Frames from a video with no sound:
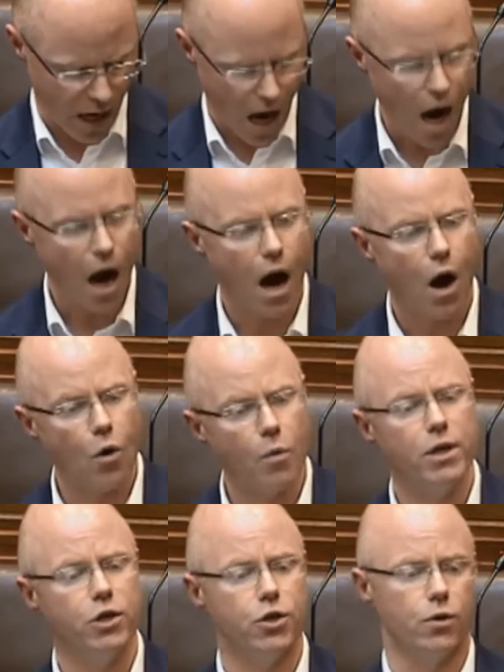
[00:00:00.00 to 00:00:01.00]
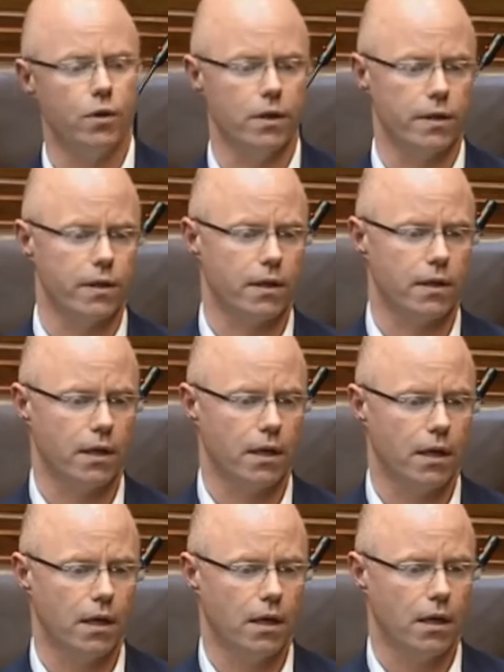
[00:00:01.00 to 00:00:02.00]
Home insurance
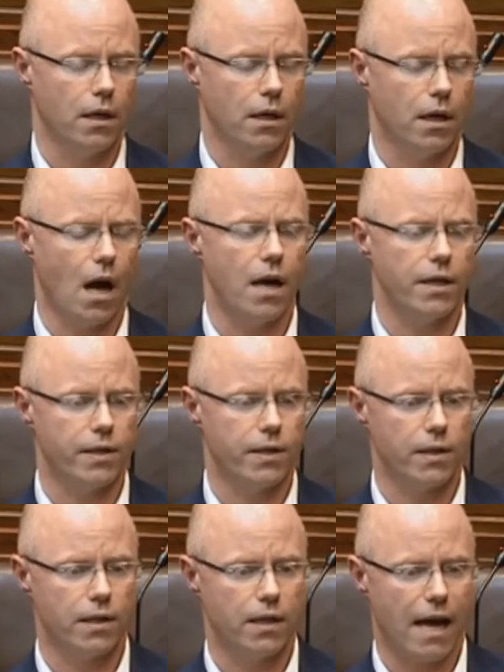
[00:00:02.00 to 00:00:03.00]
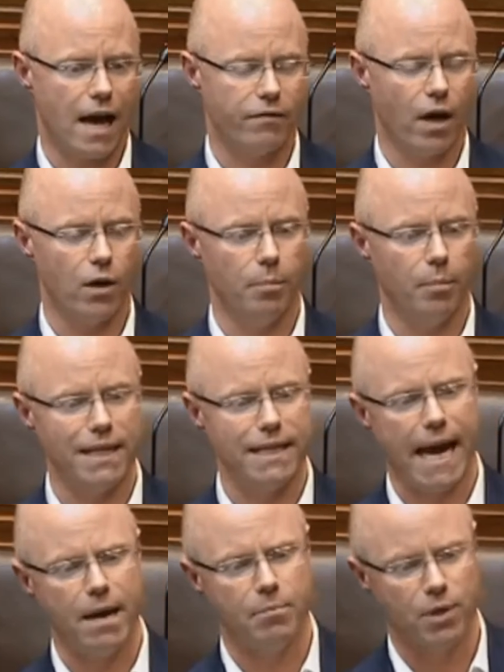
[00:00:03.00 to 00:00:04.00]
costs have gone up by
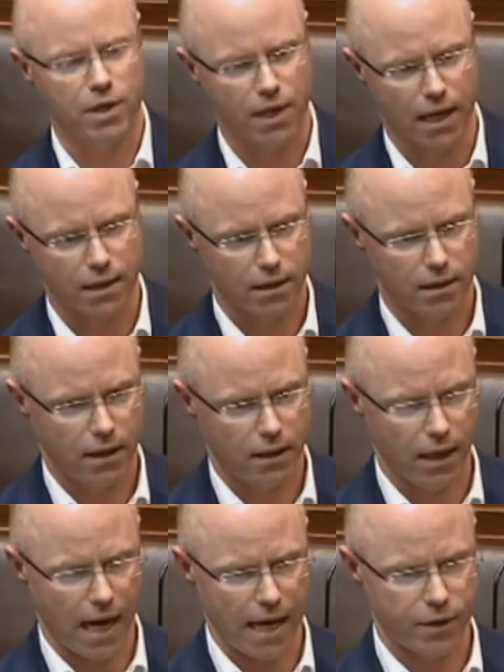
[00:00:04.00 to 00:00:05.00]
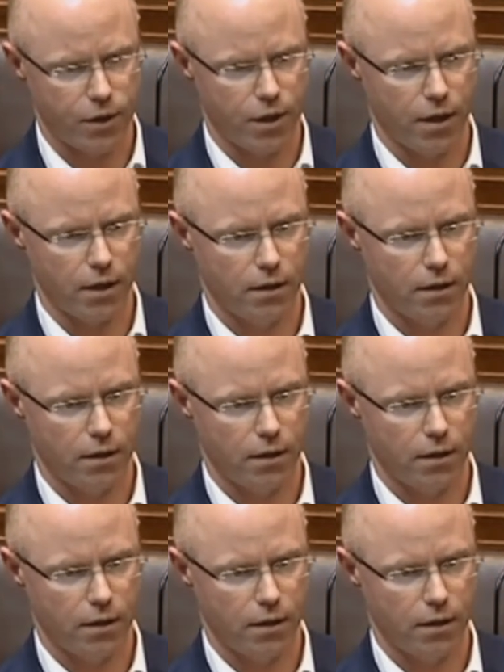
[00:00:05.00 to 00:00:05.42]
10% in the last year.